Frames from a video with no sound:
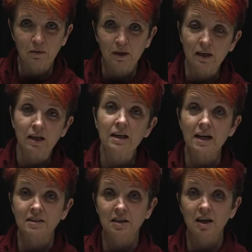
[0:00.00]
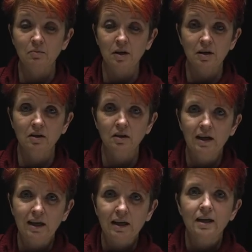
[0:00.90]
And then as he got bigger,
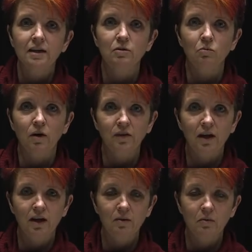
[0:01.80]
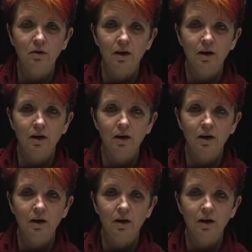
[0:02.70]
he didn't want that anymore,